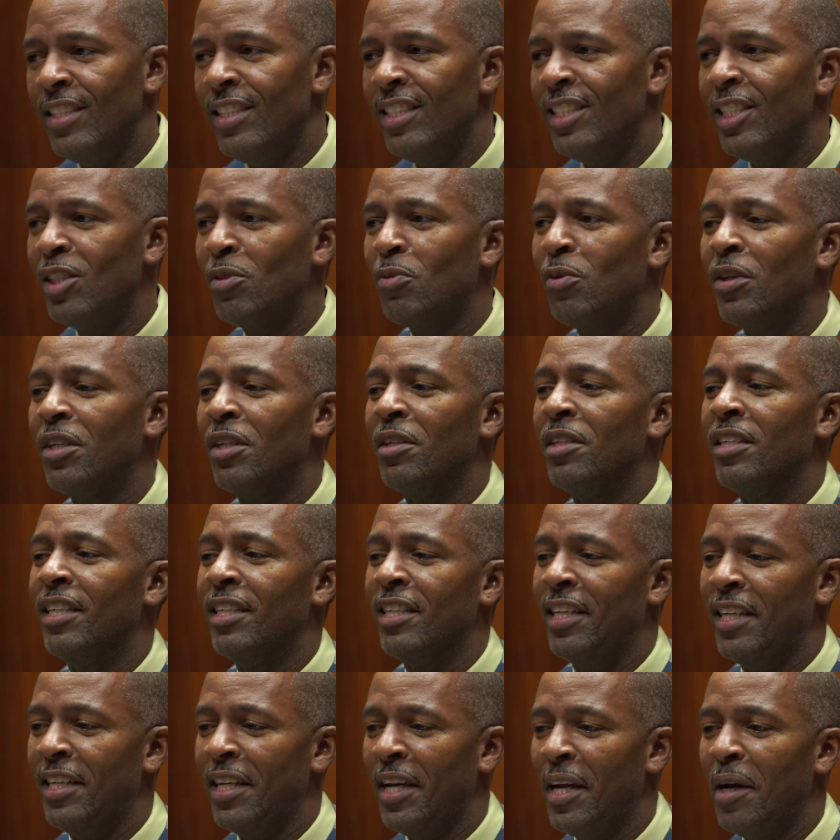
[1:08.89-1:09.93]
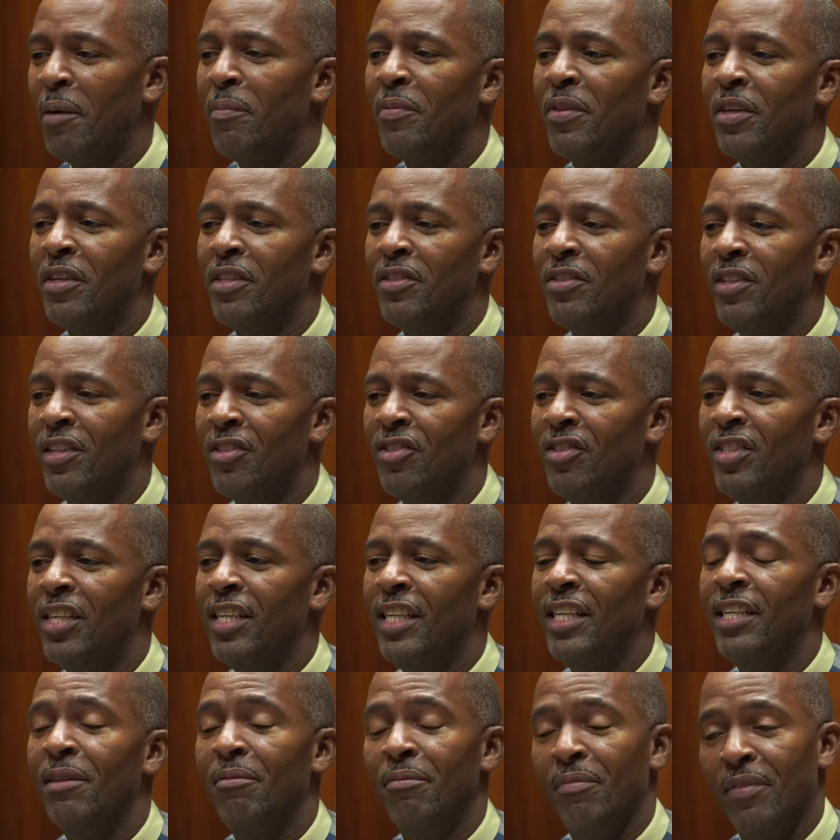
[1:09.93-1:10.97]
just want to help this, the
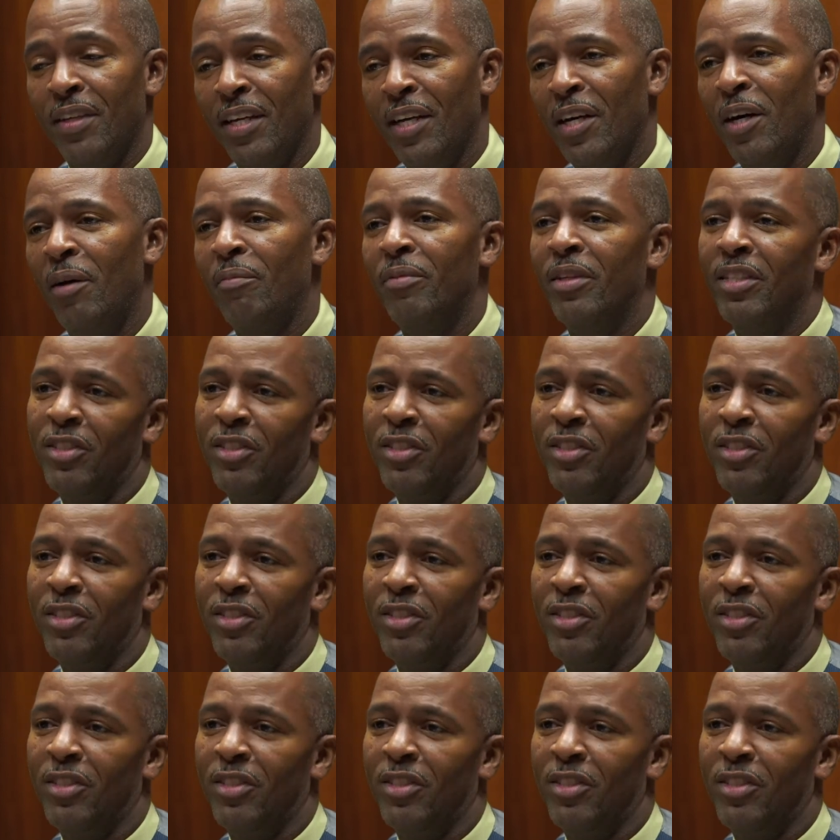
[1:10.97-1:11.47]
city help